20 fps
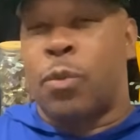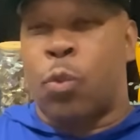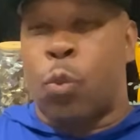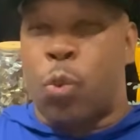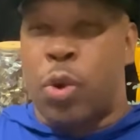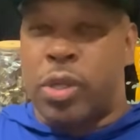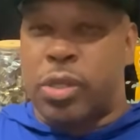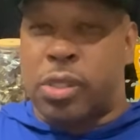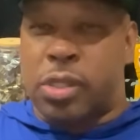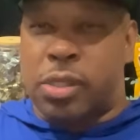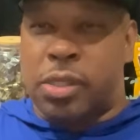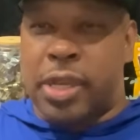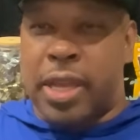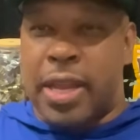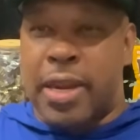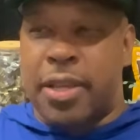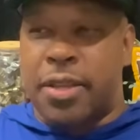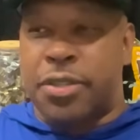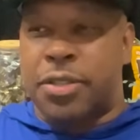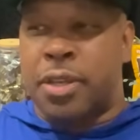Went to
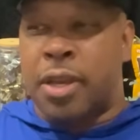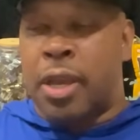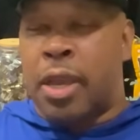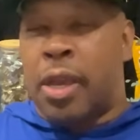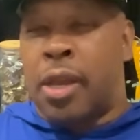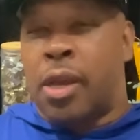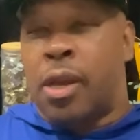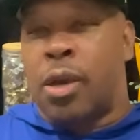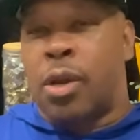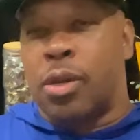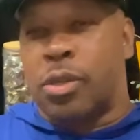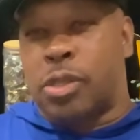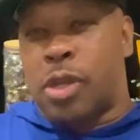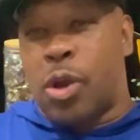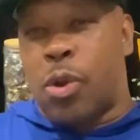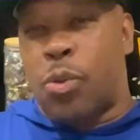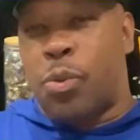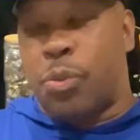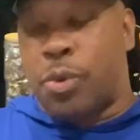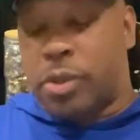Denny's. Hooked
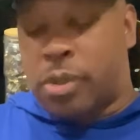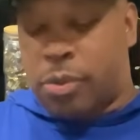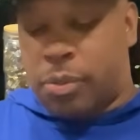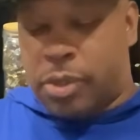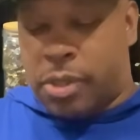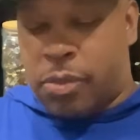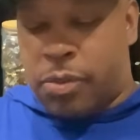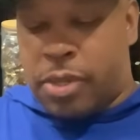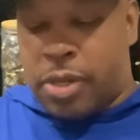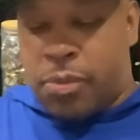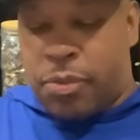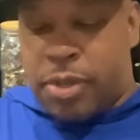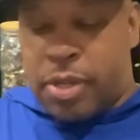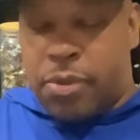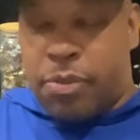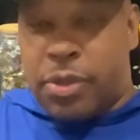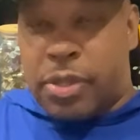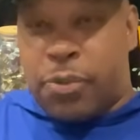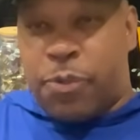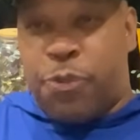up
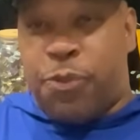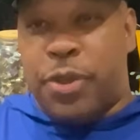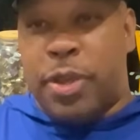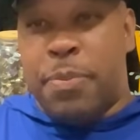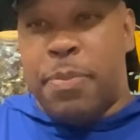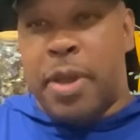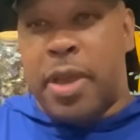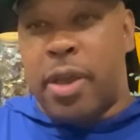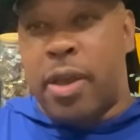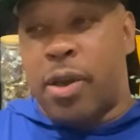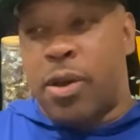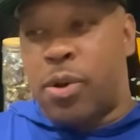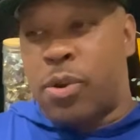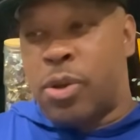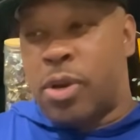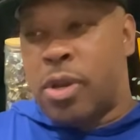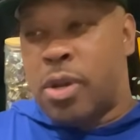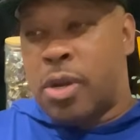with the female,